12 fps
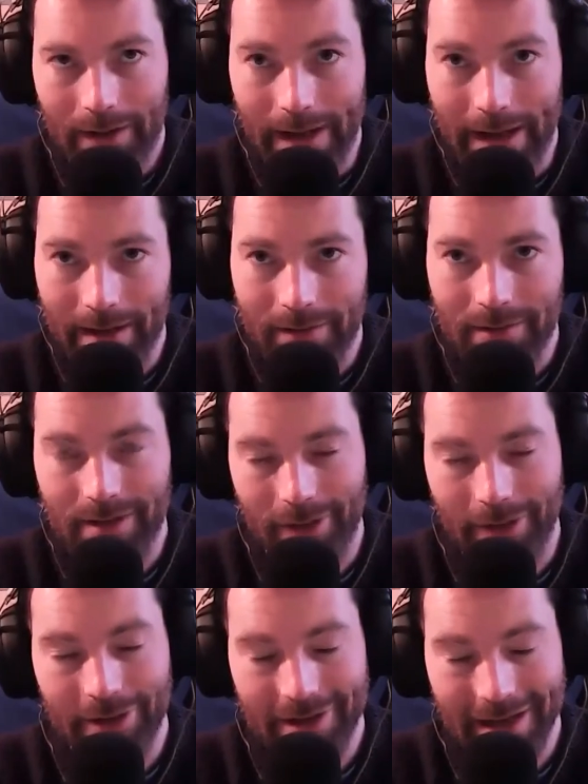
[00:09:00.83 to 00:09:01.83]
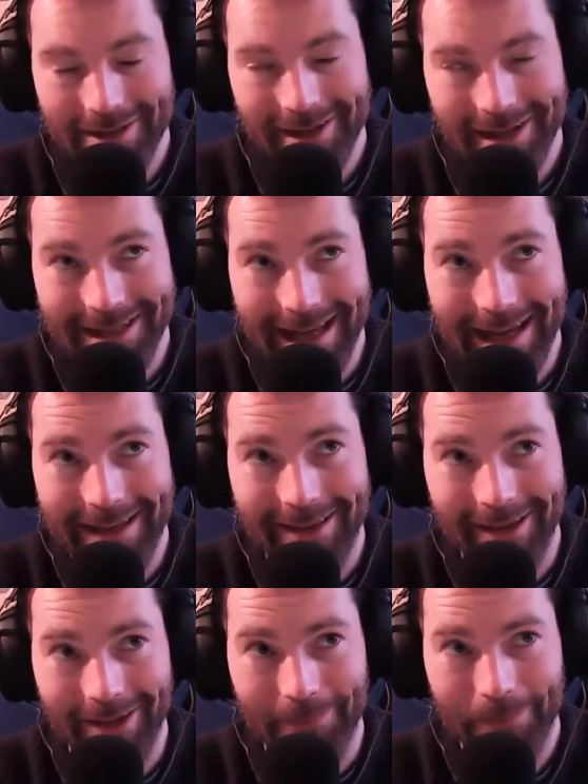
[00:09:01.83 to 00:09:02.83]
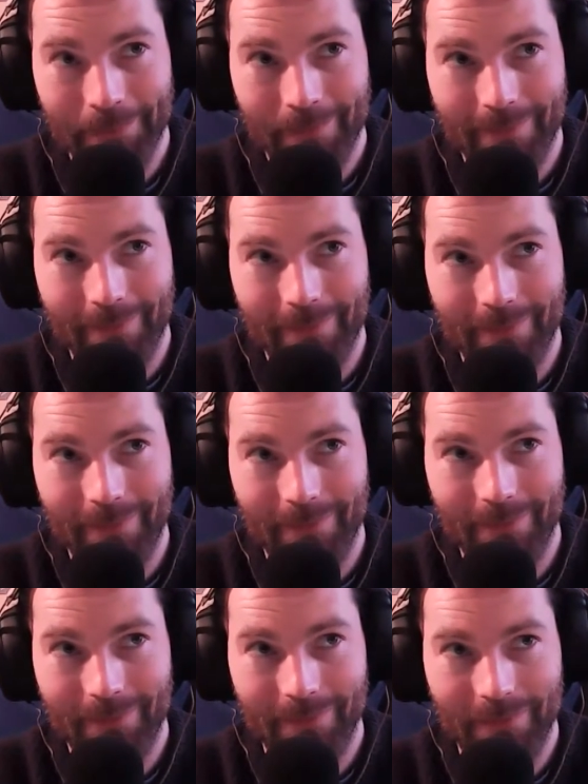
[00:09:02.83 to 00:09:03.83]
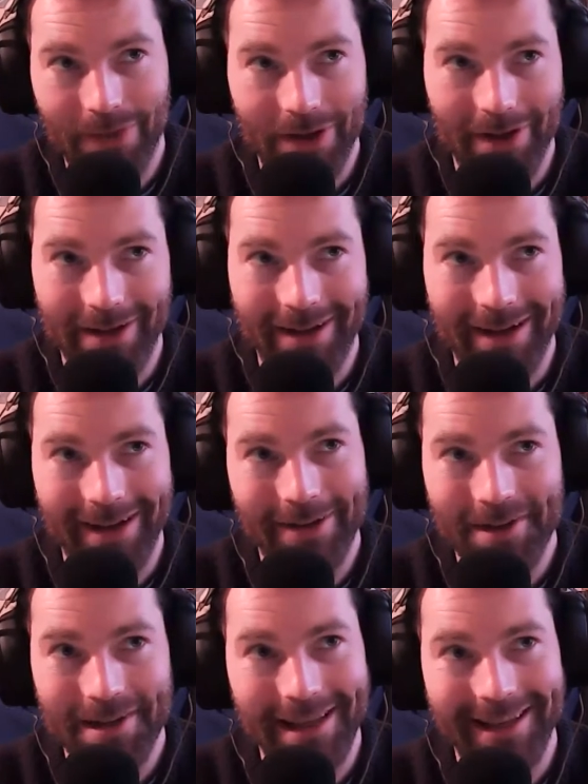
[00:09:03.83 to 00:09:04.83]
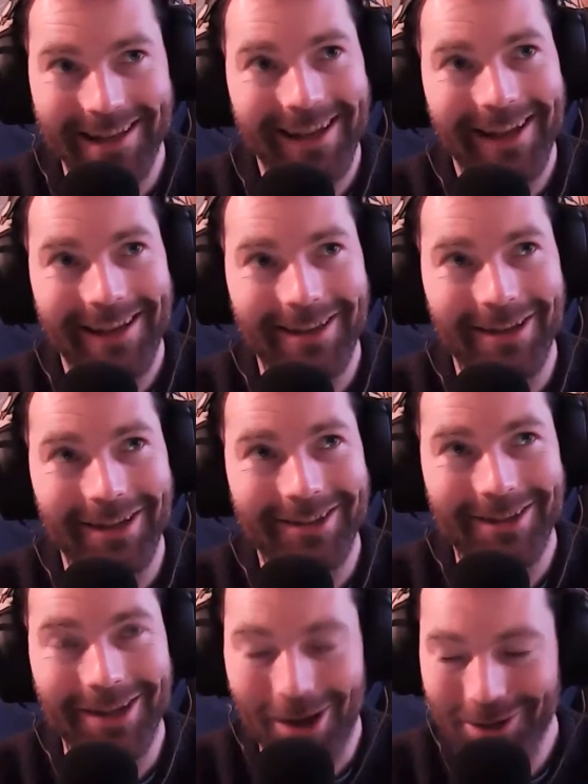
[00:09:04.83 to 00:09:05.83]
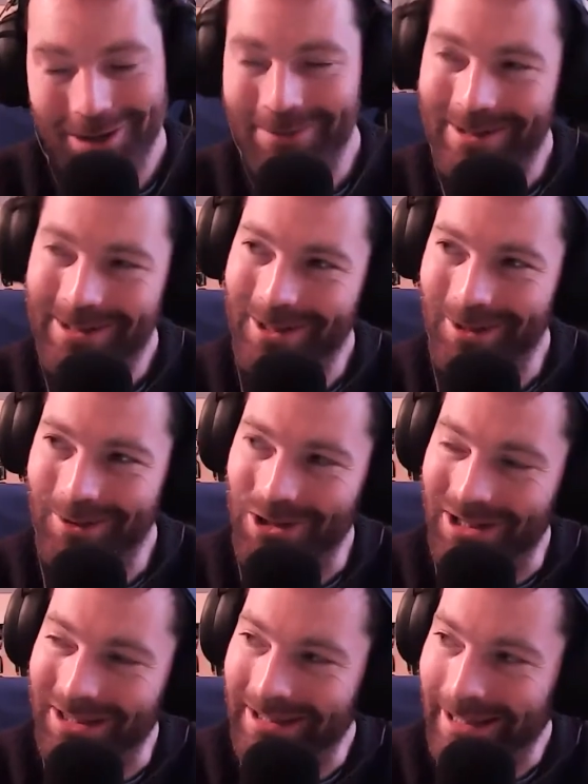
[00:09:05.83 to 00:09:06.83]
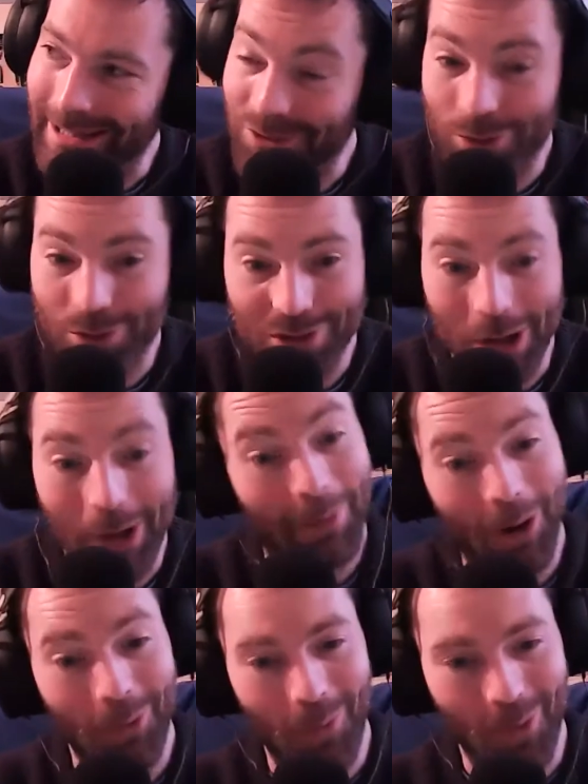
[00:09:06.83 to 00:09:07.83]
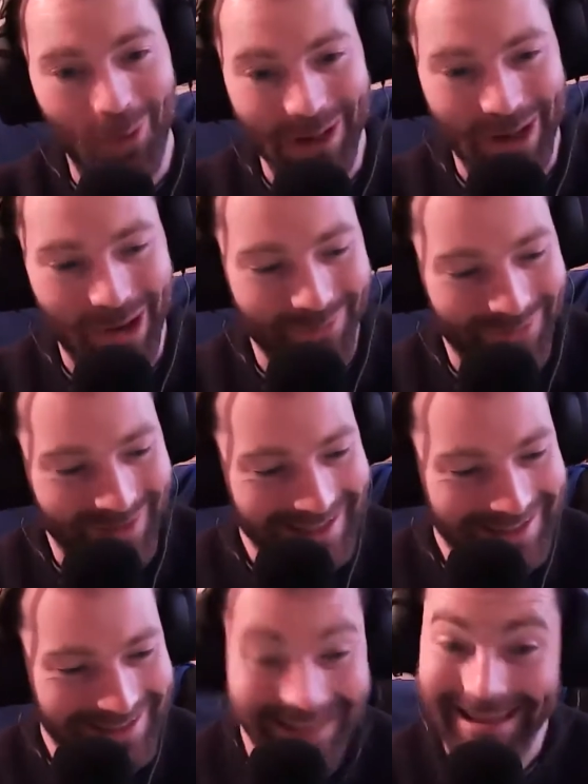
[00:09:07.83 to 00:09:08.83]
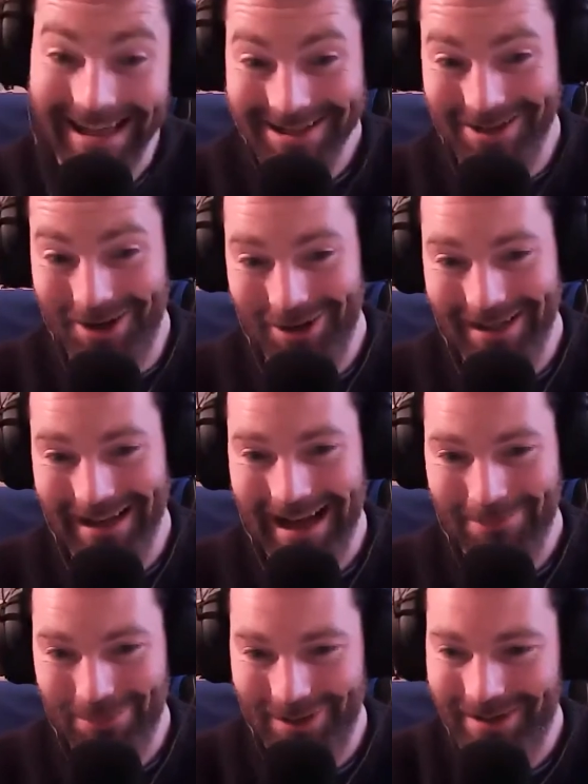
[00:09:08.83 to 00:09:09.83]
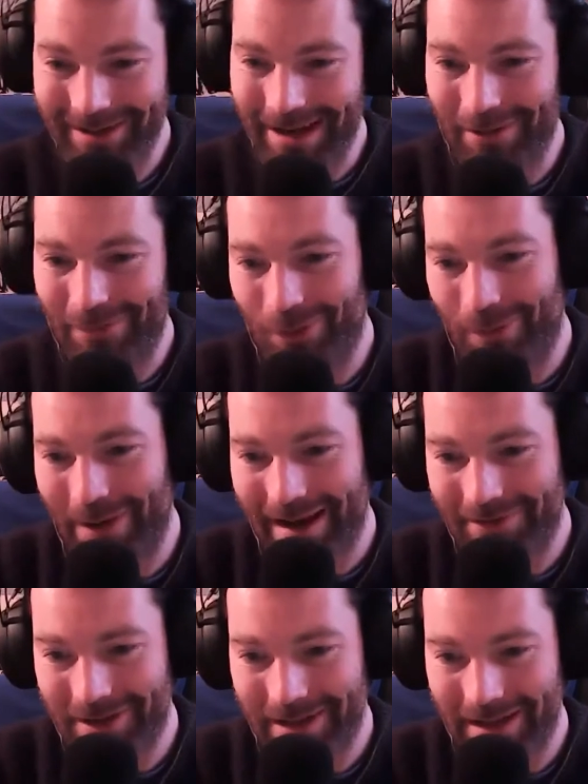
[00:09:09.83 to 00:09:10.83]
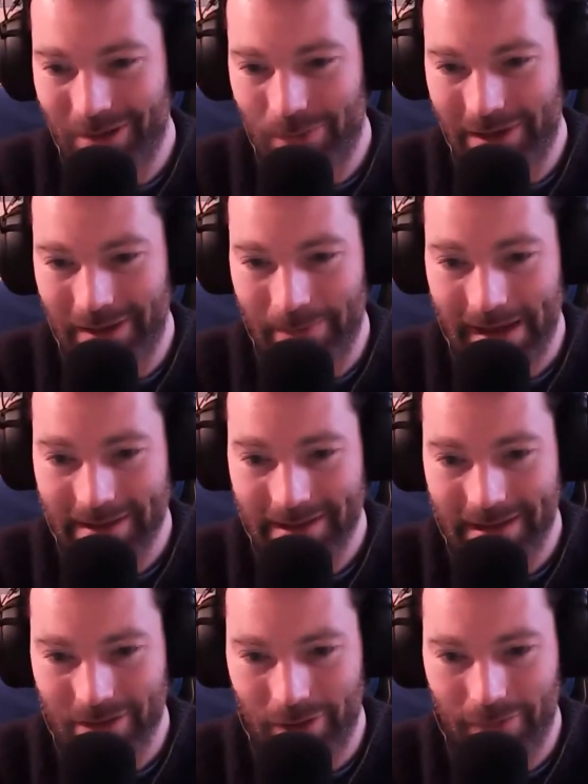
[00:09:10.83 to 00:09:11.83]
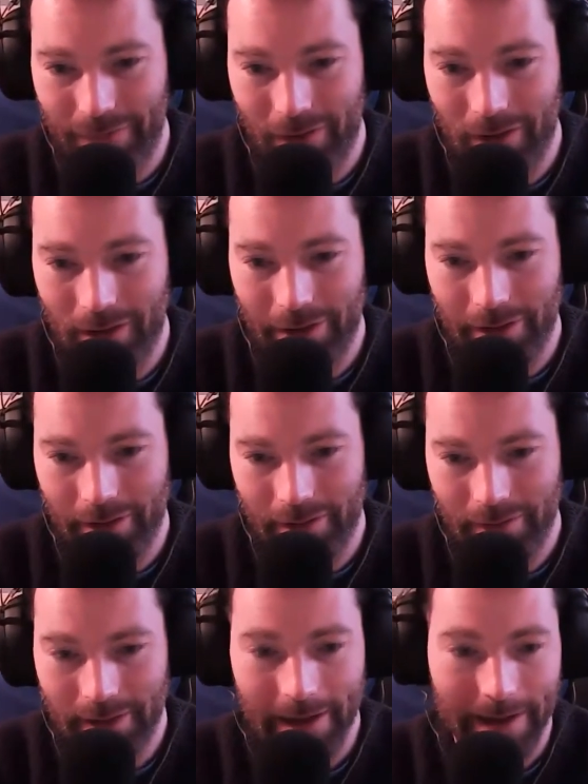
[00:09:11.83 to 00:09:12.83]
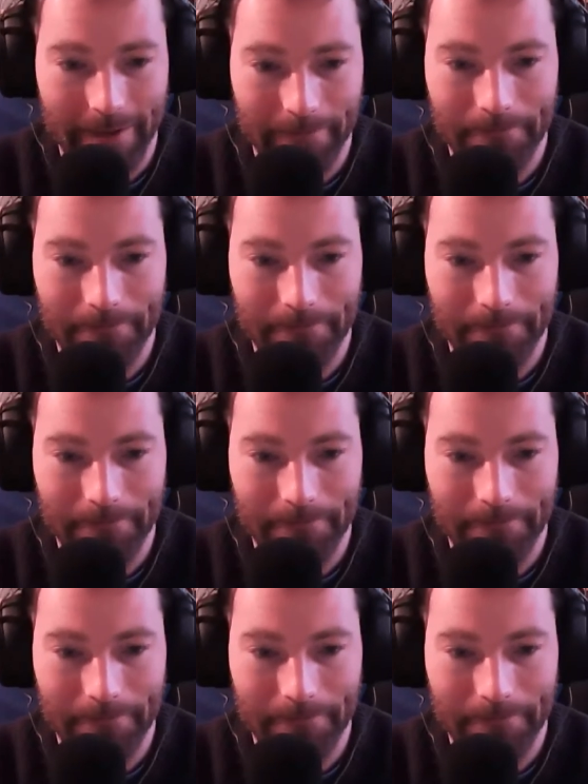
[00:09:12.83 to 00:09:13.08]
Yeah, so you're essentially saying that the ultimate solution is to stop all war and conflict, and that's not going to happen. Therefore, we have to deal with the messy sort of fallout. Yeah,